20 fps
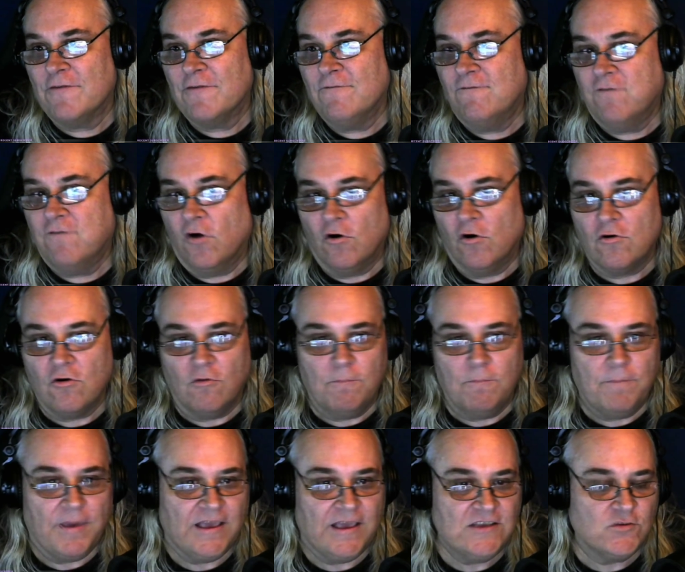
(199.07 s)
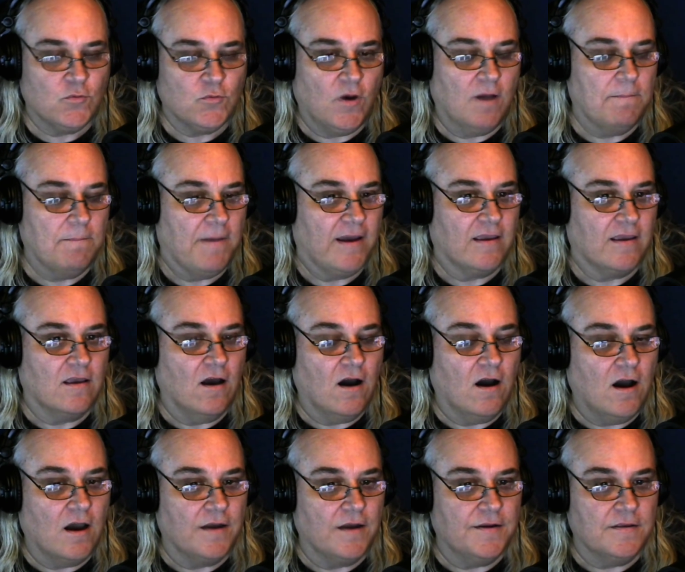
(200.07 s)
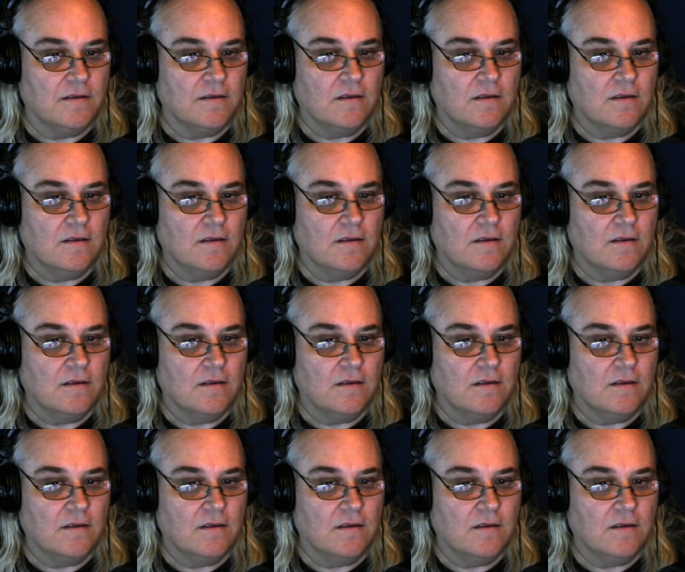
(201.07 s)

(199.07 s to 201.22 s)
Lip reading: vocal bass. What, my God.